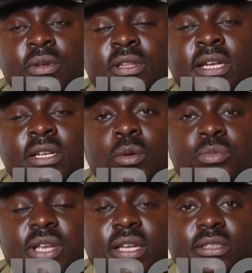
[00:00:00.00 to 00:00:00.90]
that
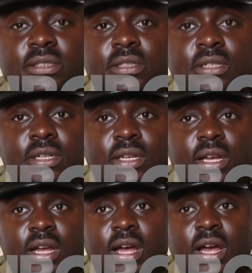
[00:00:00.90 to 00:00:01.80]
helps us,
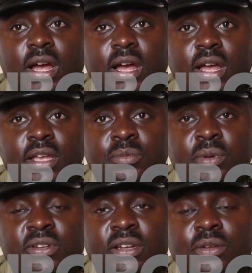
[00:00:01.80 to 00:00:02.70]

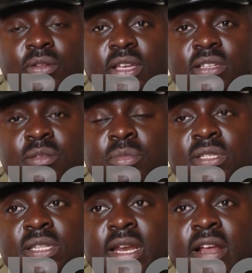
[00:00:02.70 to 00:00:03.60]
especially on the
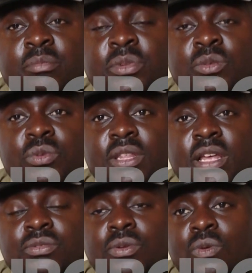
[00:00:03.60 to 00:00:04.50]
exhibits that have been with
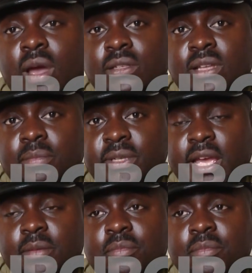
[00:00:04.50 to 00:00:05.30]
us for quite some time.